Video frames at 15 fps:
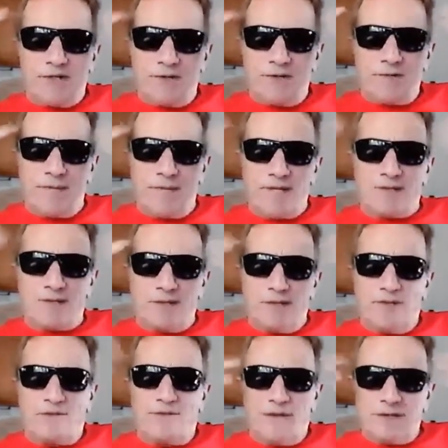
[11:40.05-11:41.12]
the
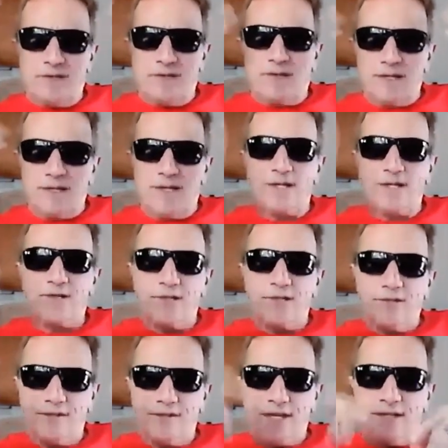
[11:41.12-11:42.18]
mental and physical
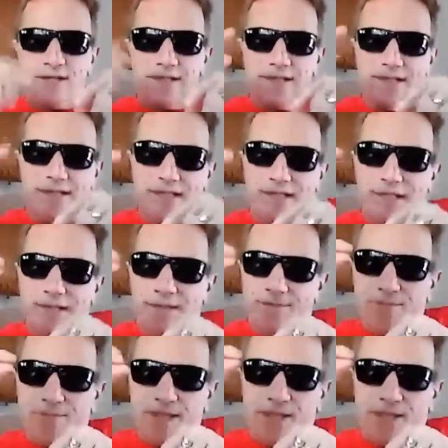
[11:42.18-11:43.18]
connection of that little